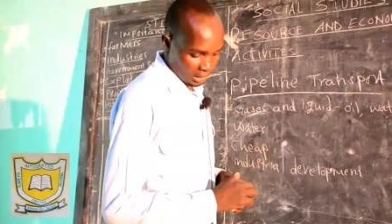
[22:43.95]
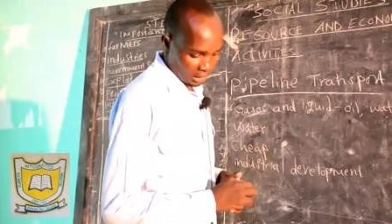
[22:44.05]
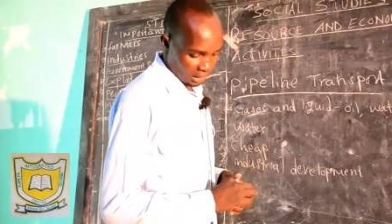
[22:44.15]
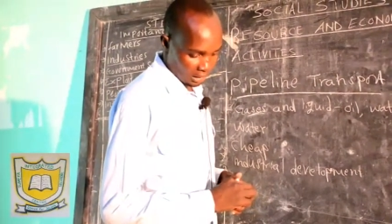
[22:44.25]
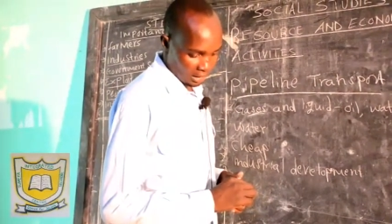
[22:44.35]

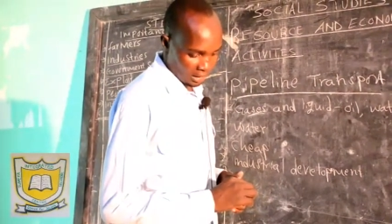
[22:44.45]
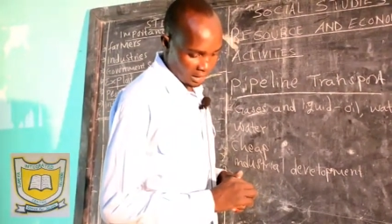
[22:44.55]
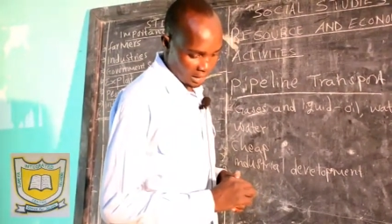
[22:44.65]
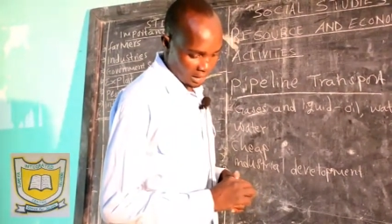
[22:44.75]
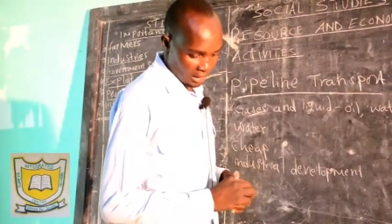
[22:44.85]
And
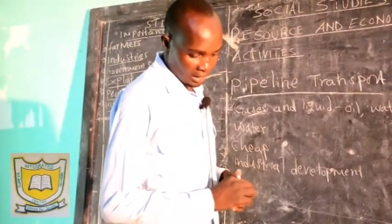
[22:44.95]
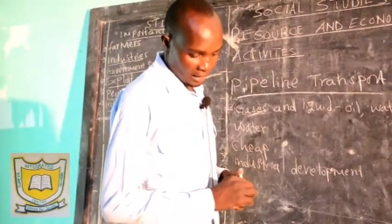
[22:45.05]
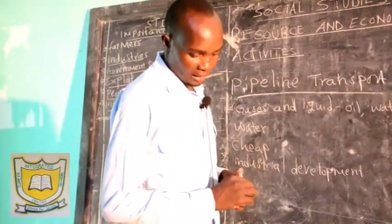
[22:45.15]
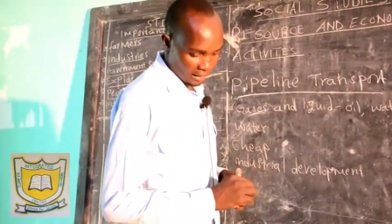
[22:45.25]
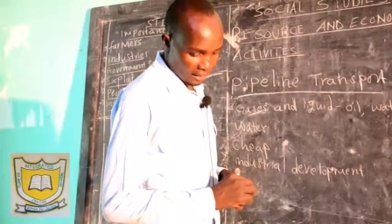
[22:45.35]

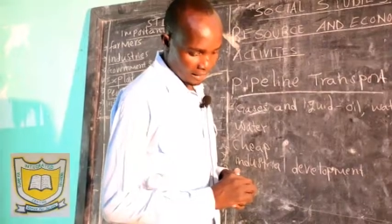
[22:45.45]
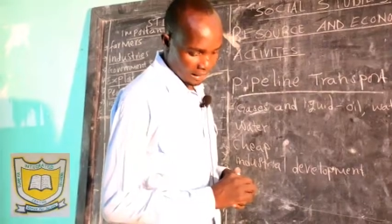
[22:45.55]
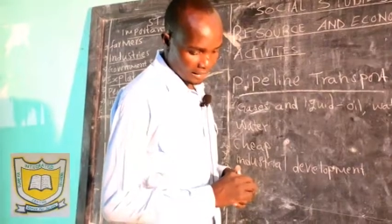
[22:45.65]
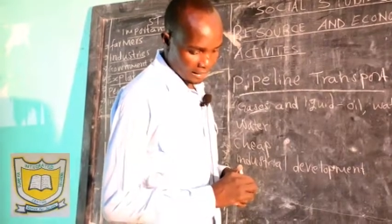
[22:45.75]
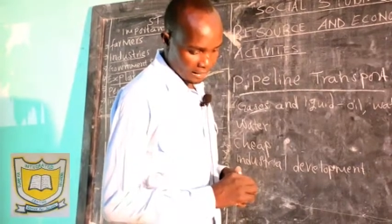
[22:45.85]
then
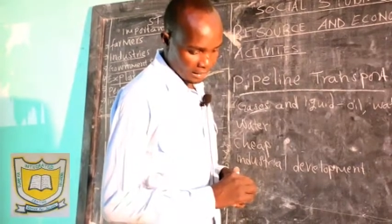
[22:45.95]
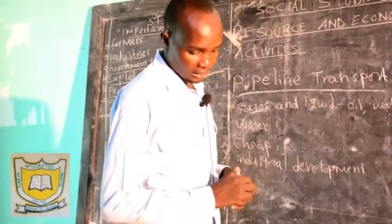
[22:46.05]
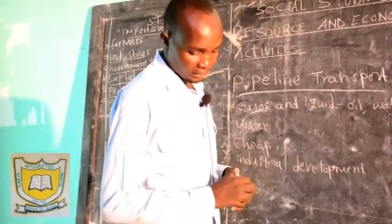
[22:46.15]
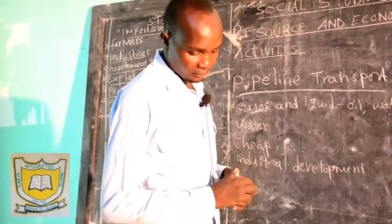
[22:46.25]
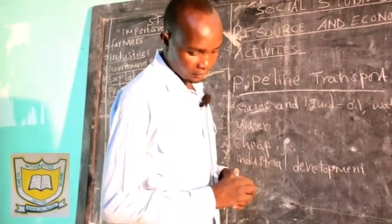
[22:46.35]
lastly,
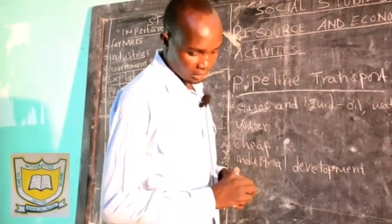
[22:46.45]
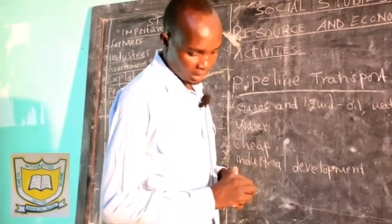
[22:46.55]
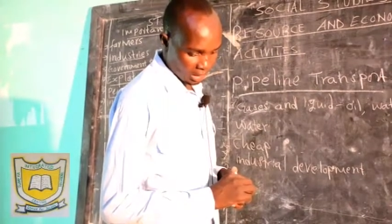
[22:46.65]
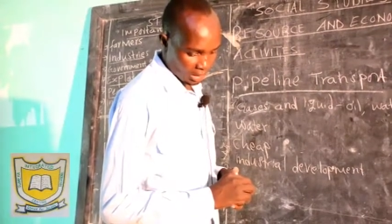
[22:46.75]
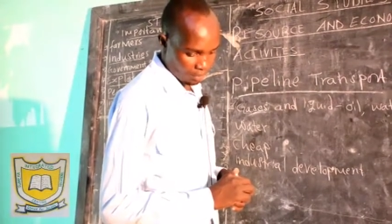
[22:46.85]

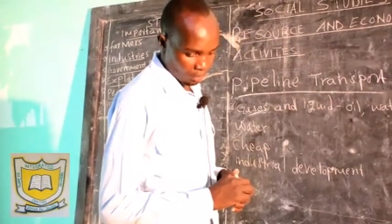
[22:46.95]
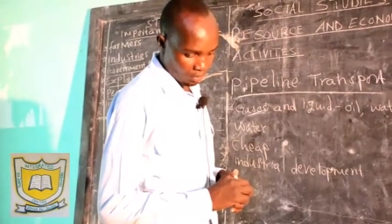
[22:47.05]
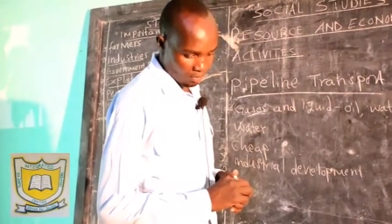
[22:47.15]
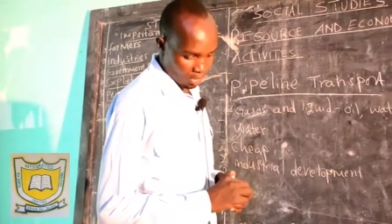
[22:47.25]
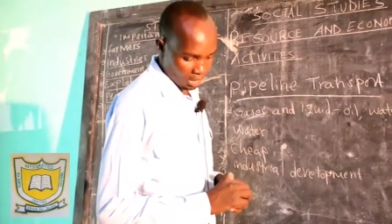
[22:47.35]
it
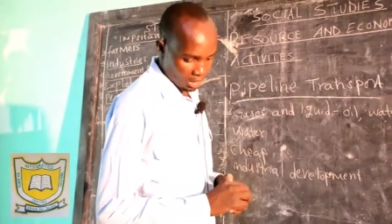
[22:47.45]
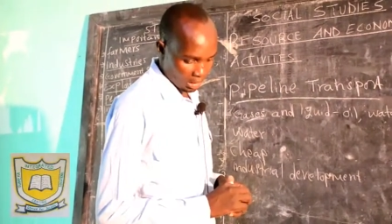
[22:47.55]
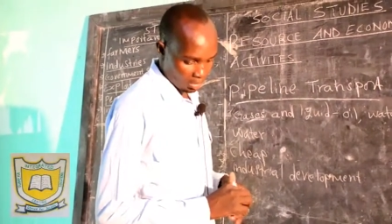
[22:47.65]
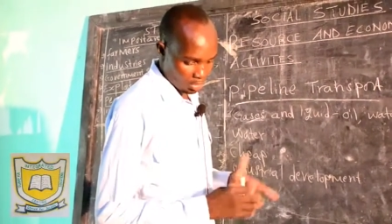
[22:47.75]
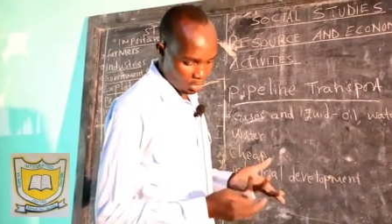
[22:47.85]
promote
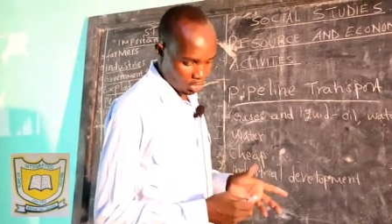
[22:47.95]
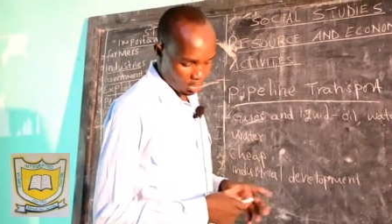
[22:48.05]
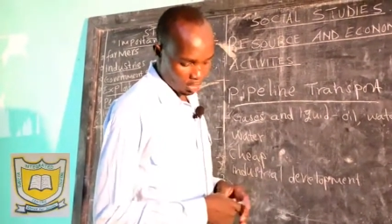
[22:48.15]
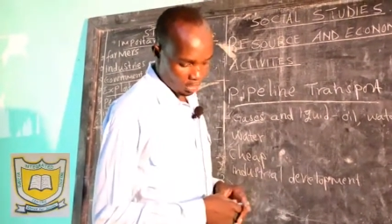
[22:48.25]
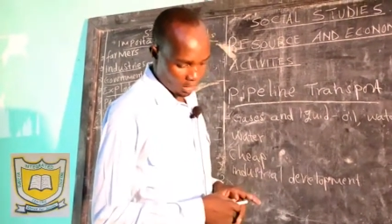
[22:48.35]
also